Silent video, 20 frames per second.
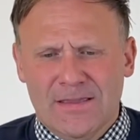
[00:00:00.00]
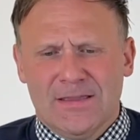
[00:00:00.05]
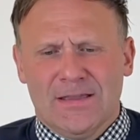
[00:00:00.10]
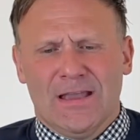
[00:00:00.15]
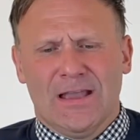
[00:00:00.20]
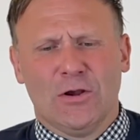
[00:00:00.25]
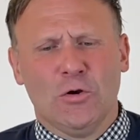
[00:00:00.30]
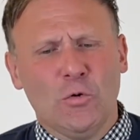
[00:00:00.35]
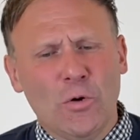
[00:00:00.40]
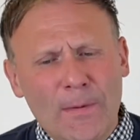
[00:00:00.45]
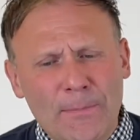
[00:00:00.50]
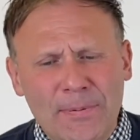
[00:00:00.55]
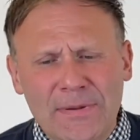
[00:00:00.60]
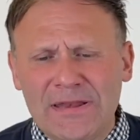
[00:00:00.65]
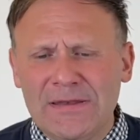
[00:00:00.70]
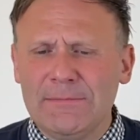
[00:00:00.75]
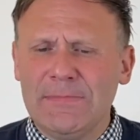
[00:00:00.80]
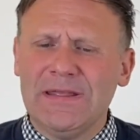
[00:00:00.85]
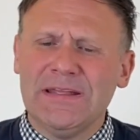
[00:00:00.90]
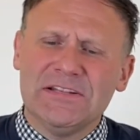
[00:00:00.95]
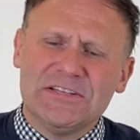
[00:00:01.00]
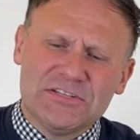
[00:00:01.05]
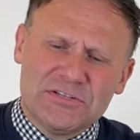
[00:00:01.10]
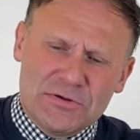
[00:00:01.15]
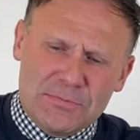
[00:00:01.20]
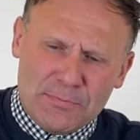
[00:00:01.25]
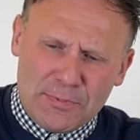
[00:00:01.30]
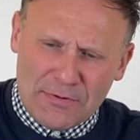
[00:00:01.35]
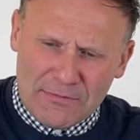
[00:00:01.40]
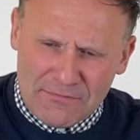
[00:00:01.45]
Equipping means
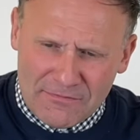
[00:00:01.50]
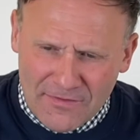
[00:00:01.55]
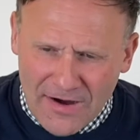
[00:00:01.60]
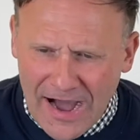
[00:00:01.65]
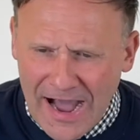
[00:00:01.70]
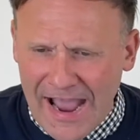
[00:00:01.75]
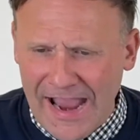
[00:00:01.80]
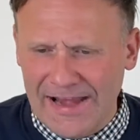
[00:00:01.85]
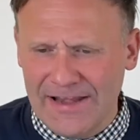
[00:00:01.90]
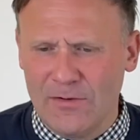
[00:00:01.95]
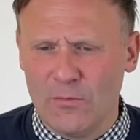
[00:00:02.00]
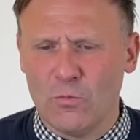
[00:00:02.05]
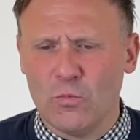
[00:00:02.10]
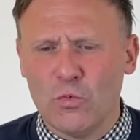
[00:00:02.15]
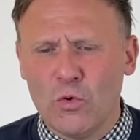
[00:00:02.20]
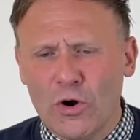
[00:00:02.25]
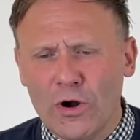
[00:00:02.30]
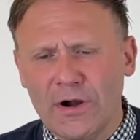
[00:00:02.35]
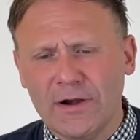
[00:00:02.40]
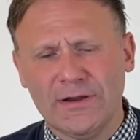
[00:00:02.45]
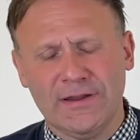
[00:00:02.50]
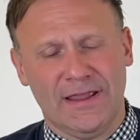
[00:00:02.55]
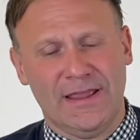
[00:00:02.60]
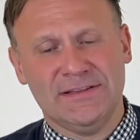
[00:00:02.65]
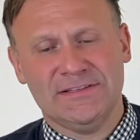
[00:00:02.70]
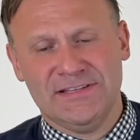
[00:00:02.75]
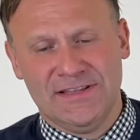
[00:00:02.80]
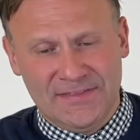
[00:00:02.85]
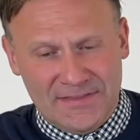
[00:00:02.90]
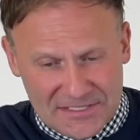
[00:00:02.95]
to provide, and work,
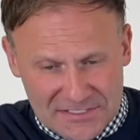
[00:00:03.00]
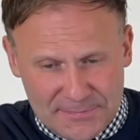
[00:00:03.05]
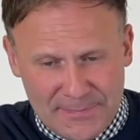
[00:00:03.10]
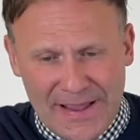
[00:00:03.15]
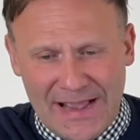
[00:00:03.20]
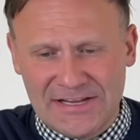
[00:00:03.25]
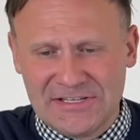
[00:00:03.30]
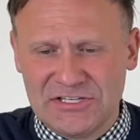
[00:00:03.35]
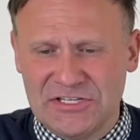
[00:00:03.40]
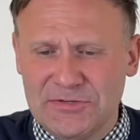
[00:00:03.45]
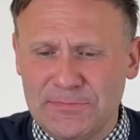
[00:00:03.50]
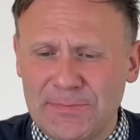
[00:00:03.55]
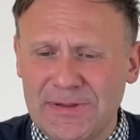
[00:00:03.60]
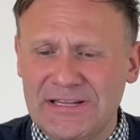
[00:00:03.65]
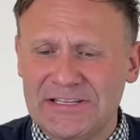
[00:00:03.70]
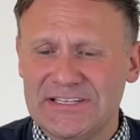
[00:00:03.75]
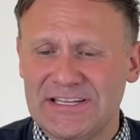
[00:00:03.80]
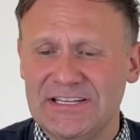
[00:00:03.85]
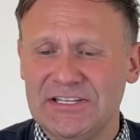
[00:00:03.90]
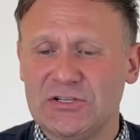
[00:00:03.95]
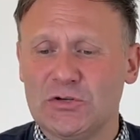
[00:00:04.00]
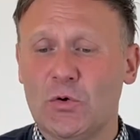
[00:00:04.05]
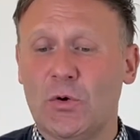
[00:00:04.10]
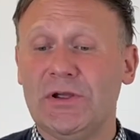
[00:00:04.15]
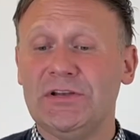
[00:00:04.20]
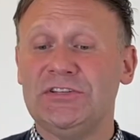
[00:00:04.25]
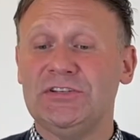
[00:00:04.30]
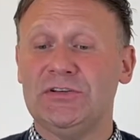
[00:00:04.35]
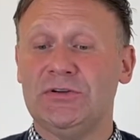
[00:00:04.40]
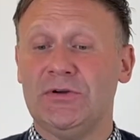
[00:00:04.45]
as in this passage, means that he's
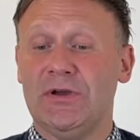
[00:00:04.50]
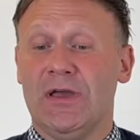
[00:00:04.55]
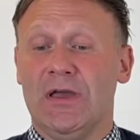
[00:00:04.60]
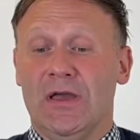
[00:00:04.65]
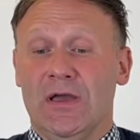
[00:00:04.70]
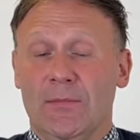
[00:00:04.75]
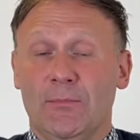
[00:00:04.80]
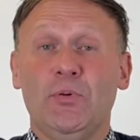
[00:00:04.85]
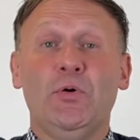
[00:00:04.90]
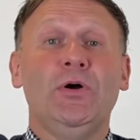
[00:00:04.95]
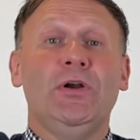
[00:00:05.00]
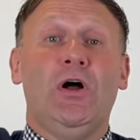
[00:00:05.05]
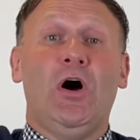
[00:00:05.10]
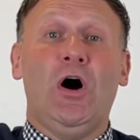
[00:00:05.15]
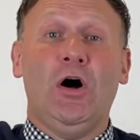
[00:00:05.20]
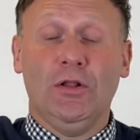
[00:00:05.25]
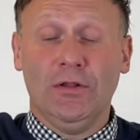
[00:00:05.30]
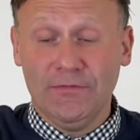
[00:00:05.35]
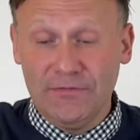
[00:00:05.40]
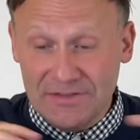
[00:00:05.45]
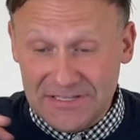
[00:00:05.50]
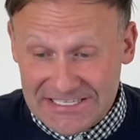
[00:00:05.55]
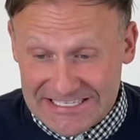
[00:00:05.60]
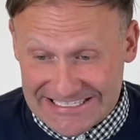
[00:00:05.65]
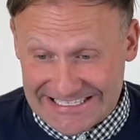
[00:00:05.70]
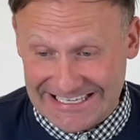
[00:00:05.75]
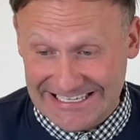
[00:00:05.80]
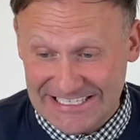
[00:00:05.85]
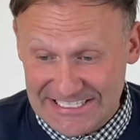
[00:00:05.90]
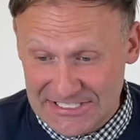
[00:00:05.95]
going to put all of
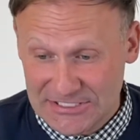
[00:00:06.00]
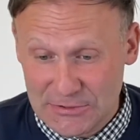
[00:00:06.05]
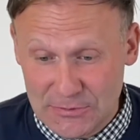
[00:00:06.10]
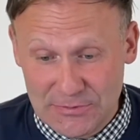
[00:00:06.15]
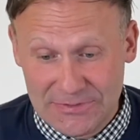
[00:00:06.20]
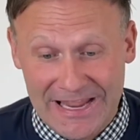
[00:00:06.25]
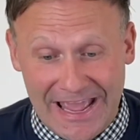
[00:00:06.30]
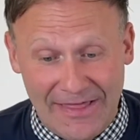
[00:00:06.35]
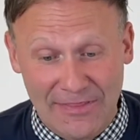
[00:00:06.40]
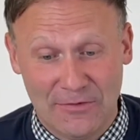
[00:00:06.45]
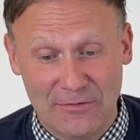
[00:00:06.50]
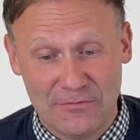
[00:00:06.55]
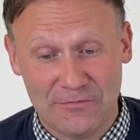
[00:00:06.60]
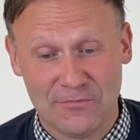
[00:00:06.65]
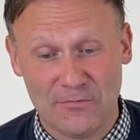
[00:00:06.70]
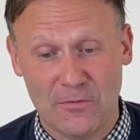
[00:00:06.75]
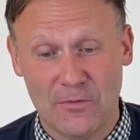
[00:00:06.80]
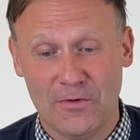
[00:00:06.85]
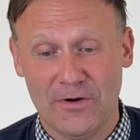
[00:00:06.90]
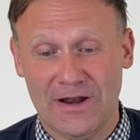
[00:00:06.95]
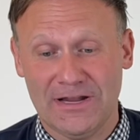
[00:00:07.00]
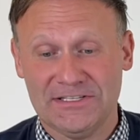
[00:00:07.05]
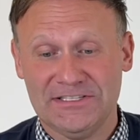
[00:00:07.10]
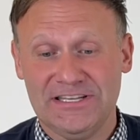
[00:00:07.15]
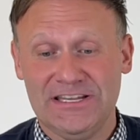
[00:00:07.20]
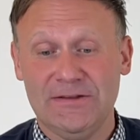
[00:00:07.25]
these things together for us.